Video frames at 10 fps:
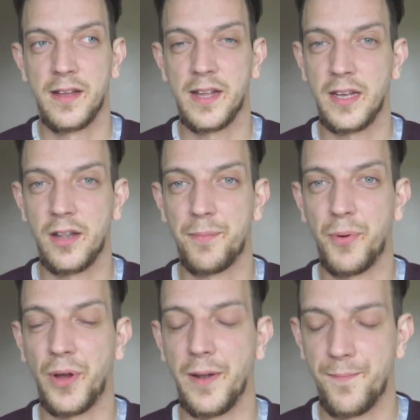Get to the
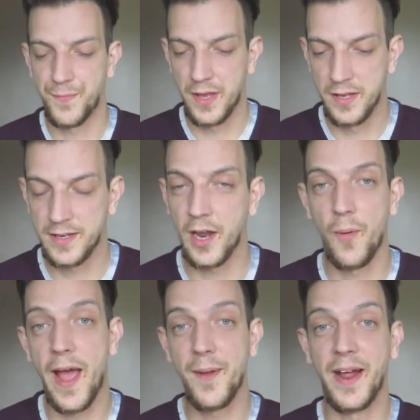point.
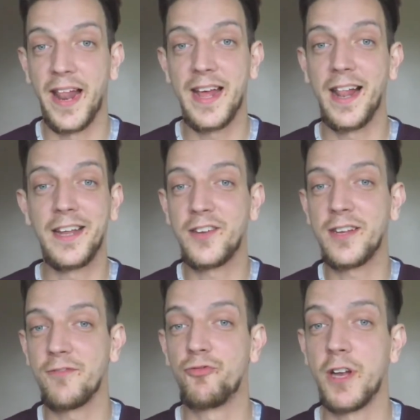So anyway, let's
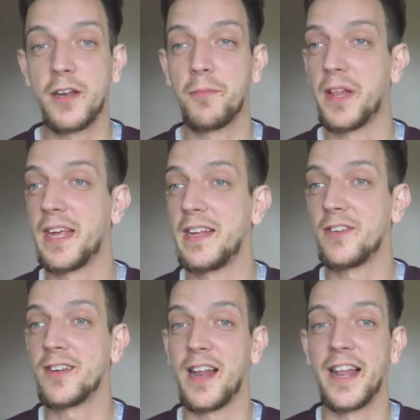just randomly
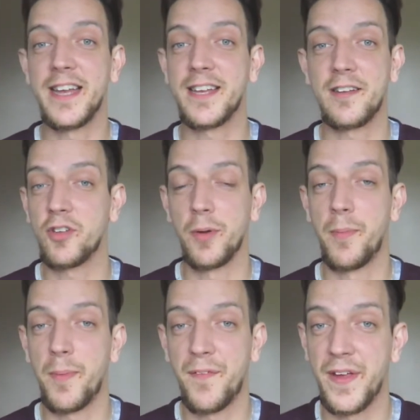just list some
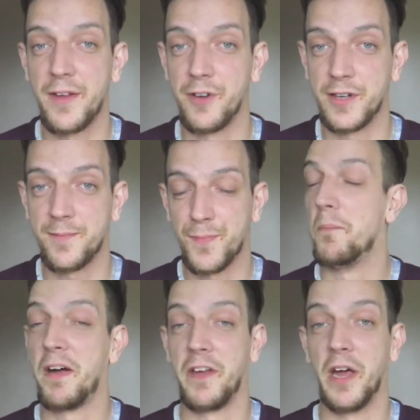of my favourites.
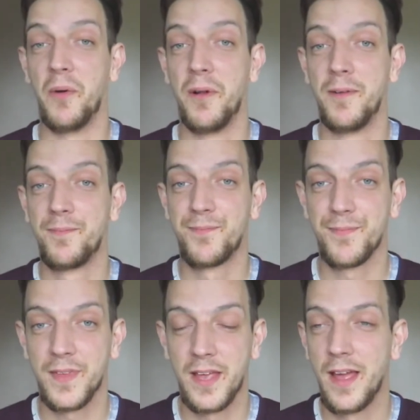Mario.
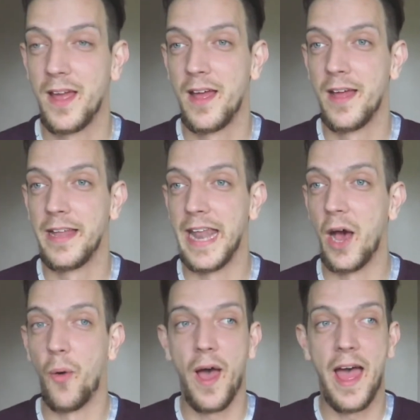
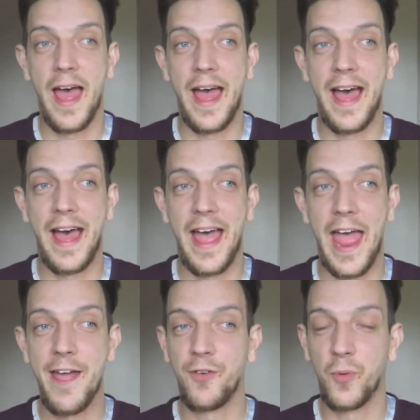Now,
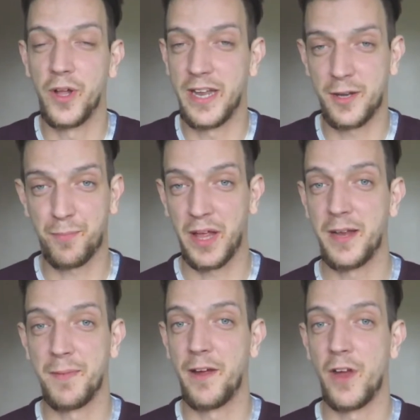everyone has
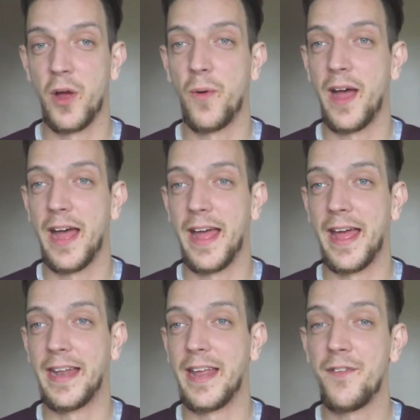played Mario,
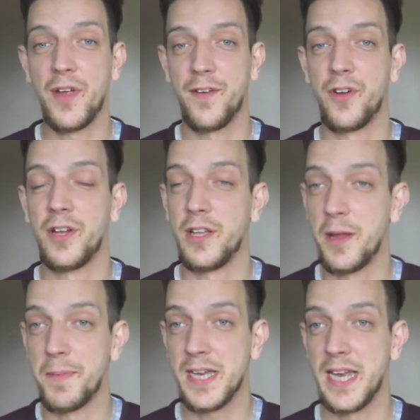and if you haven't,
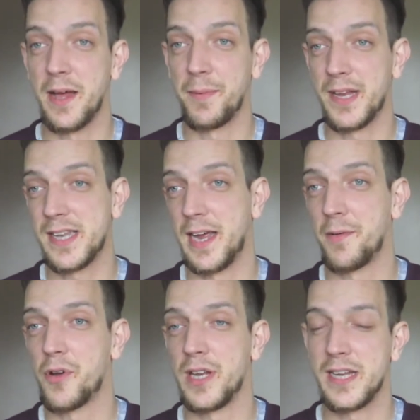you're missing out big
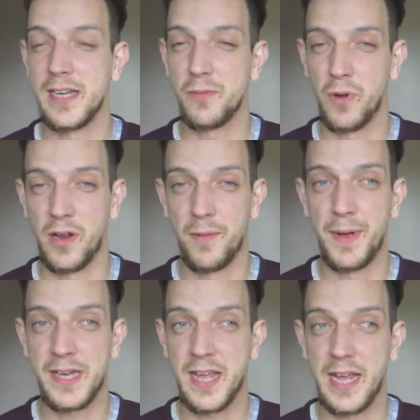time because it is one of the
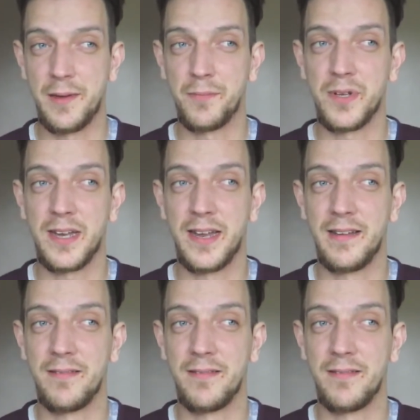best games